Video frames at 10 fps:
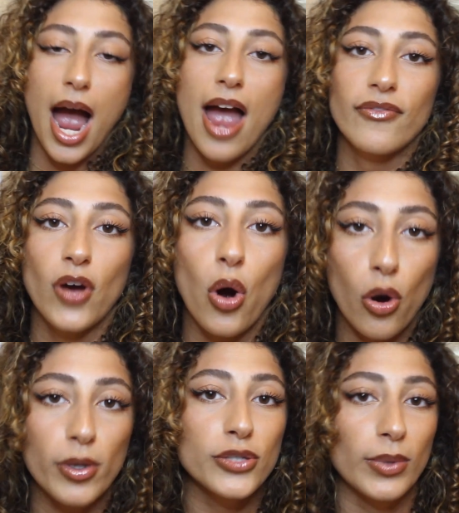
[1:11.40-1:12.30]
I've
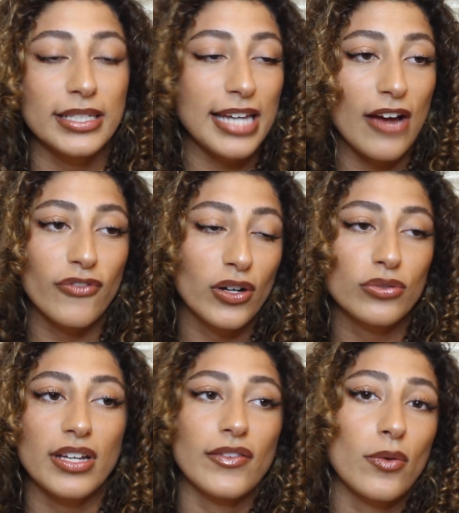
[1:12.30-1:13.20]
always wanted to have
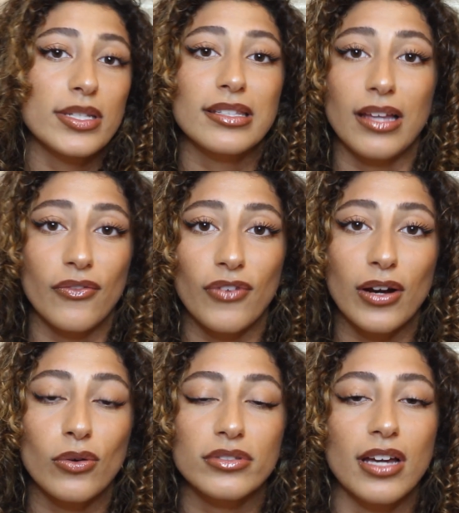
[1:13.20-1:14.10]
freckles. I've always loved freckles.